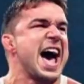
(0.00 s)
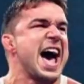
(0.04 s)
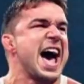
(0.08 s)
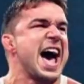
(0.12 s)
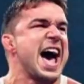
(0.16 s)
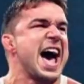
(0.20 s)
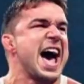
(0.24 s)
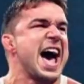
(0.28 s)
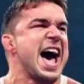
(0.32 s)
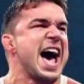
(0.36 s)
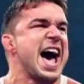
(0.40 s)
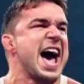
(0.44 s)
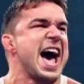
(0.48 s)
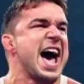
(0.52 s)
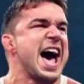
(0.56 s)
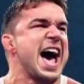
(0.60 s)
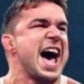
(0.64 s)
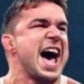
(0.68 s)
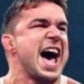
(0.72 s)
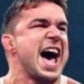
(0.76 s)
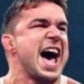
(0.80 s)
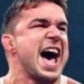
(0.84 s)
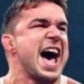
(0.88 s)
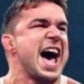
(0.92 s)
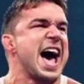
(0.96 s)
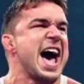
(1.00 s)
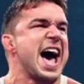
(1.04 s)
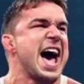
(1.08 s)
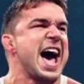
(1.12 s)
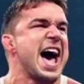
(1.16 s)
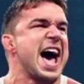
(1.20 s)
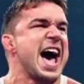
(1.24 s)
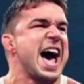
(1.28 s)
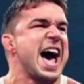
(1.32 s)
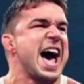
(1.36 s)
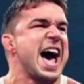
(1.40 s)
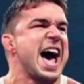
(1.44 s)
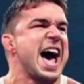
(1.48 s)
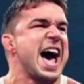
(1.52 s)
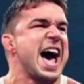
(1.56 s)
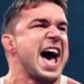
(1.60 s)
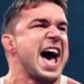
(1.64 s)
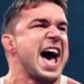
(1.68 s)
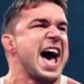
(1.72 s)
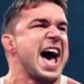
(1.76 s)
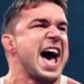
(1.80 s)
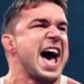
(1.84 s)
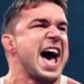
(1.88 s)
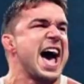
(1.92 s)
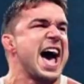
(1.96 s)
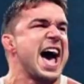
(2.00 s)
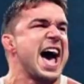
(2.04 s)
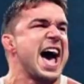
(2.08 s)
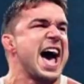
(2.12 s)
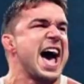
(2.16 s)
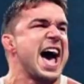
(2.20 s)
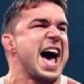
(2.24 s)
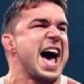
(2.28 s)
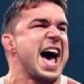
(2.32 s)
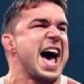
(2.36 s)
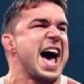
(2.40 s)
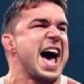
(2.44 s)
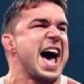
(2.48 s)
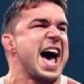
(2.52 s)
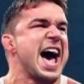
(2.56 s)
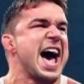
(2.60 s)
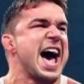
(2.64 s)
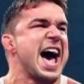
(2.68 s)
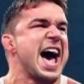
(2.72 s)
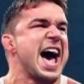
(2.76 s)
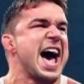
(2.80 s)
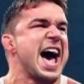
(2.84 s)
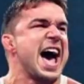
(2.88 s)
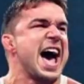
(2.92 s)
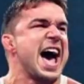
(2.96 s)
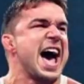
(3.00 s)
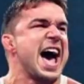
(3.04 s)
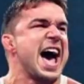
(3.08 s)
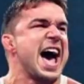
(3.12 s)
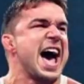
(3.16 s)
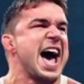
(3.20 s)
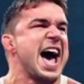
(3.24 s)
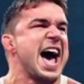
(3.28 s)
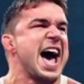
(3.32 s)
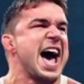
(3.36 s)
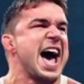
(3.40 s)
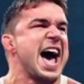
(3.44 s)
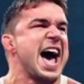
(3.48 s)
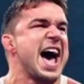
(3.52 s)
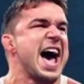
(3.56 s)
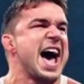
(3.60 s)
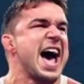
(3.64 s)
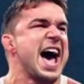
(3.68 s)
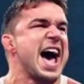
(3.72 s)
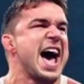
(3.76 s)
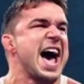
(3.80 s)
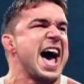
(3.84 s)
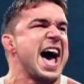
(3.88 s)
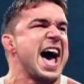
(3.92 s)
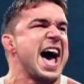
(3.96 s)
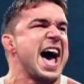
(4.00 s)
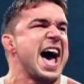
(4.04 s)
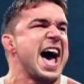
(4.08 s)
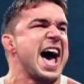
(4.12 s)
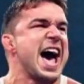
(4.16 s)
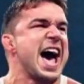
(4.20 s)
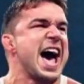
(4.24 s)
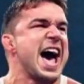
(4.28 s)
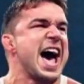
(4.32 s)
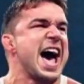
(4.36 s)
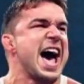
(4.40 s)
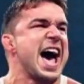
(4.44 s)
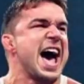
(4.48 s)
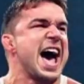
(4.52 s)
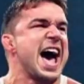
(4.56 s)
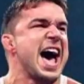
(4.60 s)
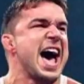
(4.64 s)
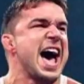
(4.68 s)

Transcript: The face doesn't move, so there is nothing to read.